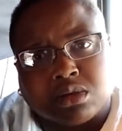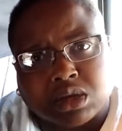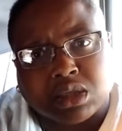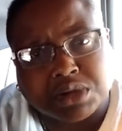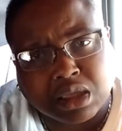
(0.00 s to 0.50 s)
None
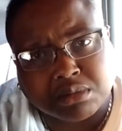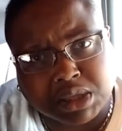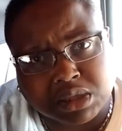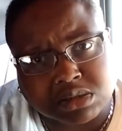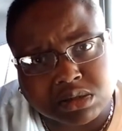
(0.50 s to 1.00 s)
of your damn
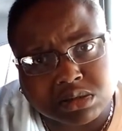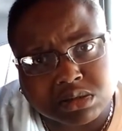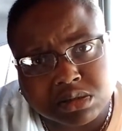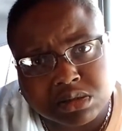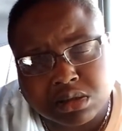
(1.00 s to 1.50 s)

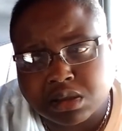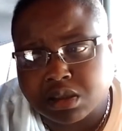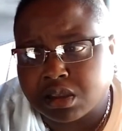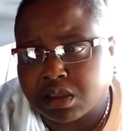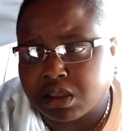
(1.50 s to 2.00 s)
business.
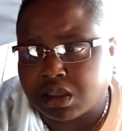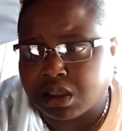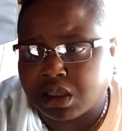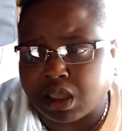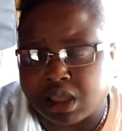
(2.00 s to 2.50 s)

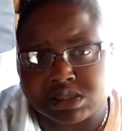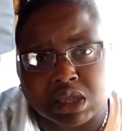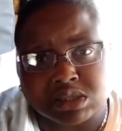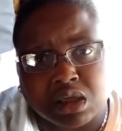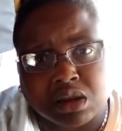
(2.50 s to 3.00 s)
And
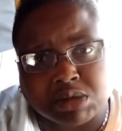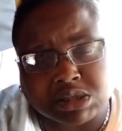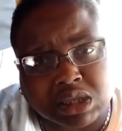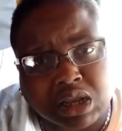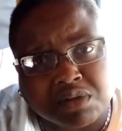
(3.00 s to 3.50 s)
so I told him, I
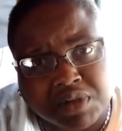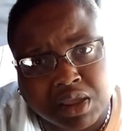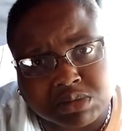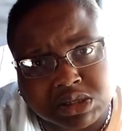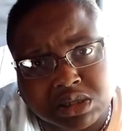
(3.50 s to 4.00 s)
said, I have
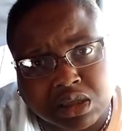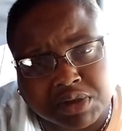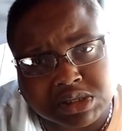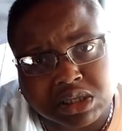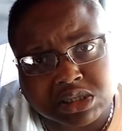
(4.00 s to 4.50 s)
family stuff.
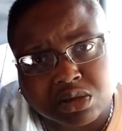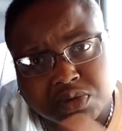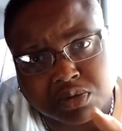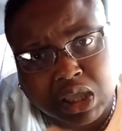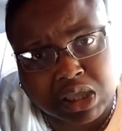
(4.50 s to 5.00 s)
I said, so if
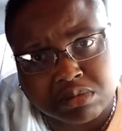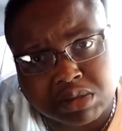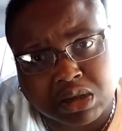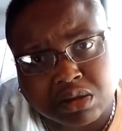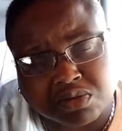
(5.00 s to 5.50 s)
you can't get
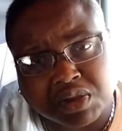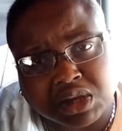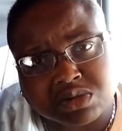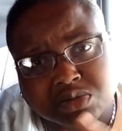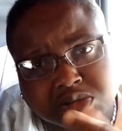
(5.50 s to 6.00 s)
me a load to
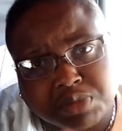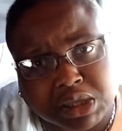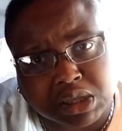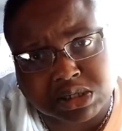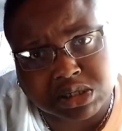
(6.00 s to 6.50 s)
Phoenix, when is
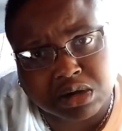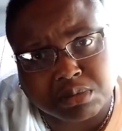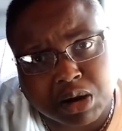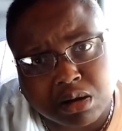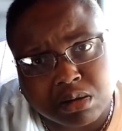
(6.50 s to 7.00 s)
Becky? Is she there
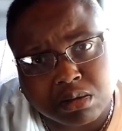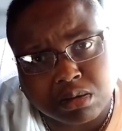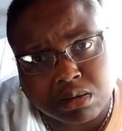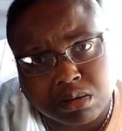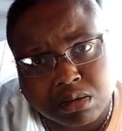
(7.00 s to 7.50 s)
tomorrow?
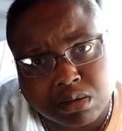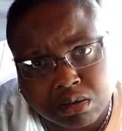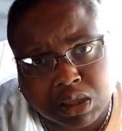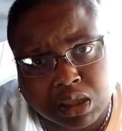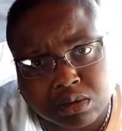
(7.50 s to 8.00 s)

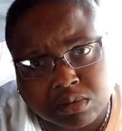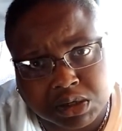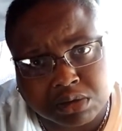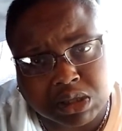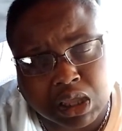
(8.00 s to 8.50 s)
Okay, we'll
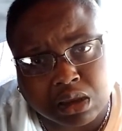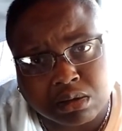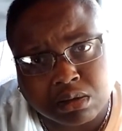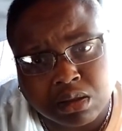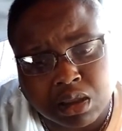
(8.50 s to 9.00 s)
deal with that.
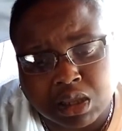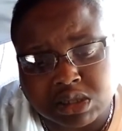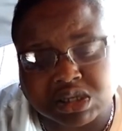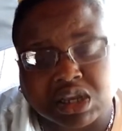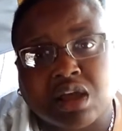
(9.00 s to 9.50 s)

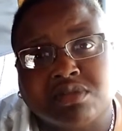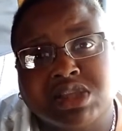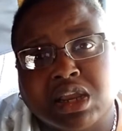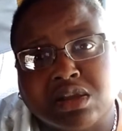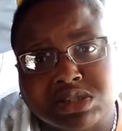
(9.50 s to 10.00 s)
So then all of a
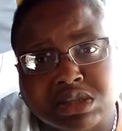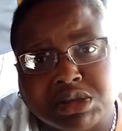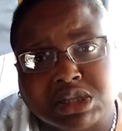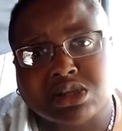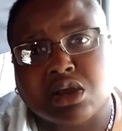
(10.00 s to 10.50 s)
sudden they're gonna send
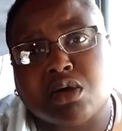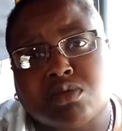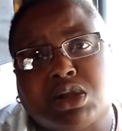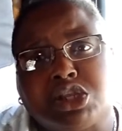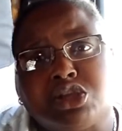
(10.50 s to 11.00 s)
me this long
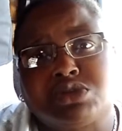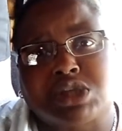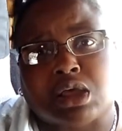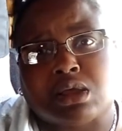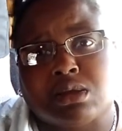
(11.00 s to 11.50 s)
run to
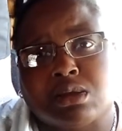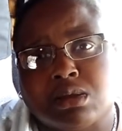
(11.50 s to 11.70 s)
Utah.